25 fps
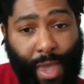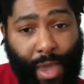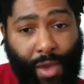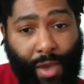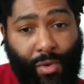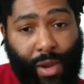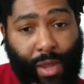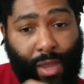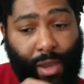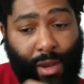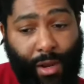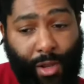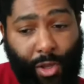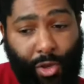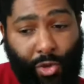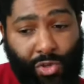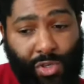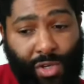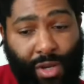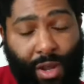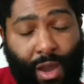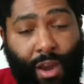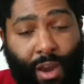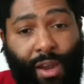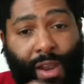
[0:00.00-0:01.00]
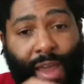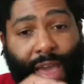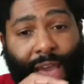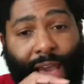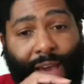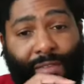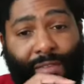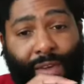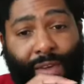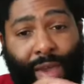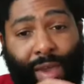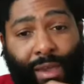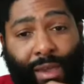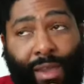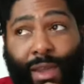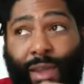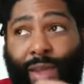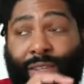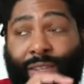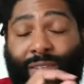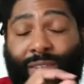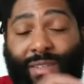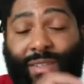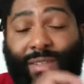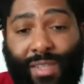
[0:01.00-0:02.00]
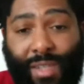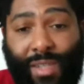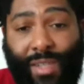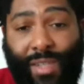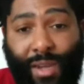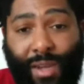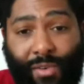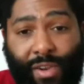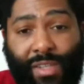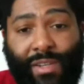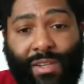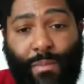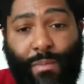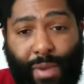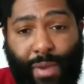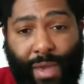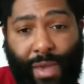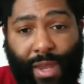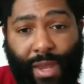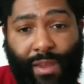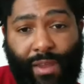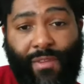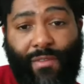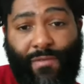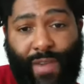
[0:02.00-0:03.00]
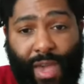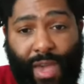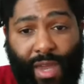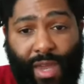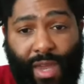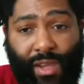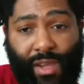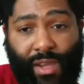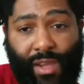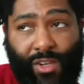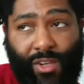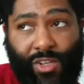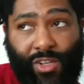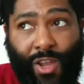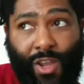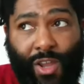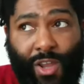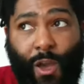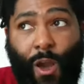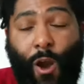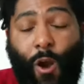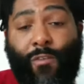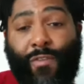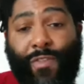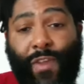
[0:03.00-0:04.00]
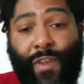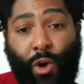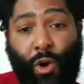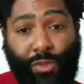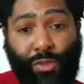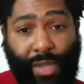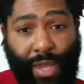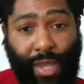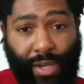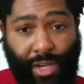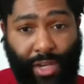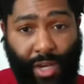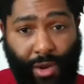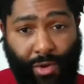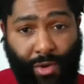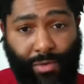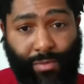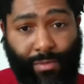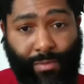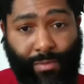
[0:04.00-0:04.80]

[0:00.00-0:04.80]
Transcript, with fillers: equity, and inclusion are going to have a serious competitive advantage over those that don't.